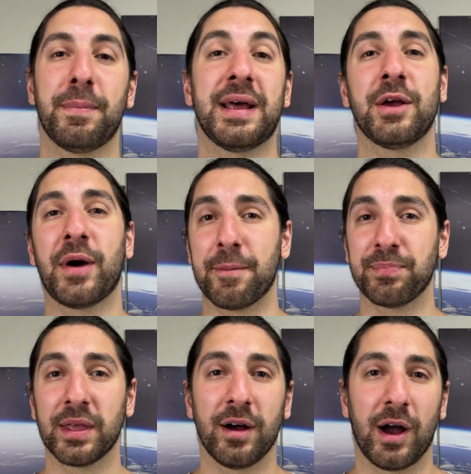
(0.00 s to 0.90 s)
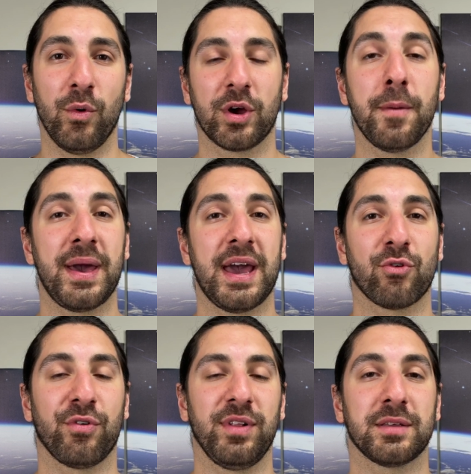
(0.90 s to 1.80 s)
But anyway, I will compare the
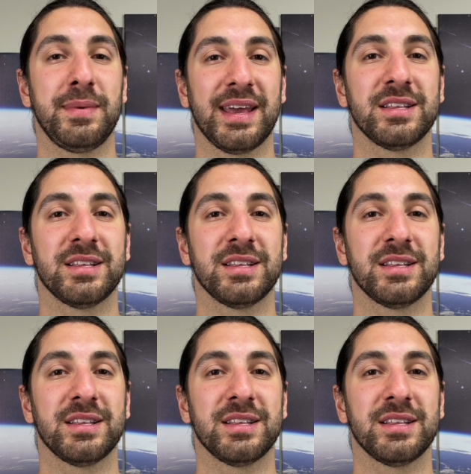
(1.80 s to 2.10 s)
Reflect Mini